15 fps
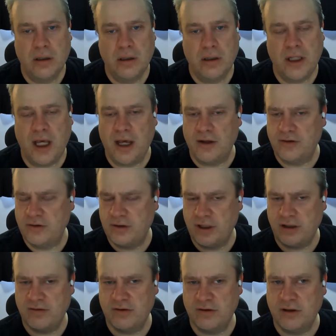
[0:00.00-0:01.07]
Yeah, so it
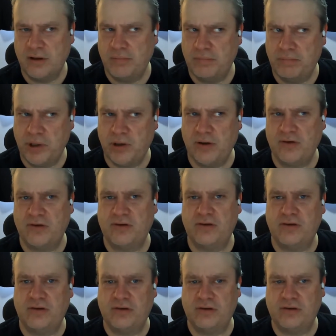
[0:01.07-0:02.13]
takes about a
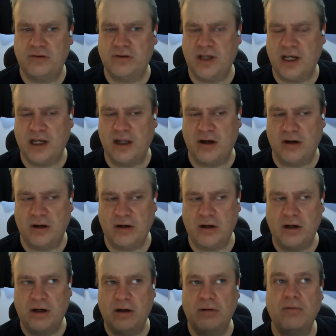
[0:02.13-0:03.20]
second,
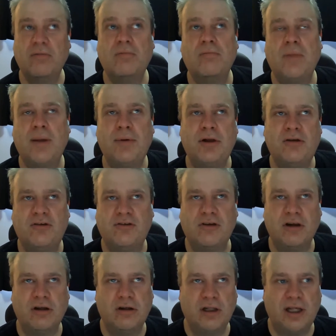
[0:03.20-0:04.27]
maybe just a
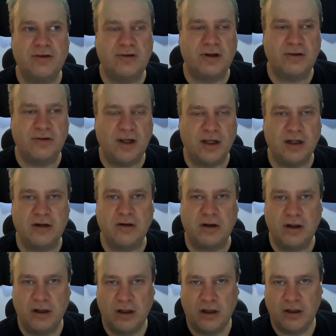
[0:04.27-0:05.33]
little less than a second to
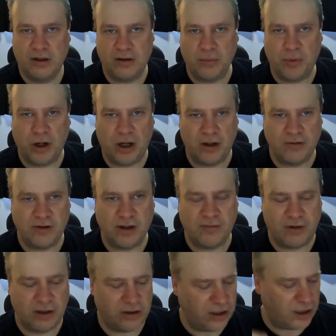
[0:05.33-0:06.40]
pause
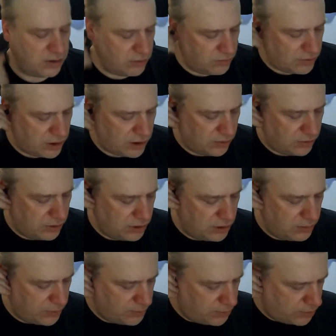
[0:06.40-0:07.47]
after you take one out.
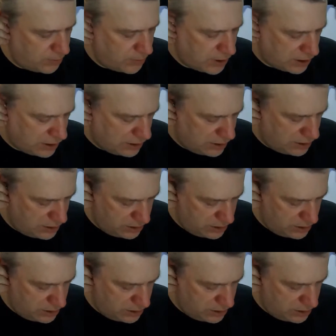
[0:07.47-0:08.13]
Let me put it back in.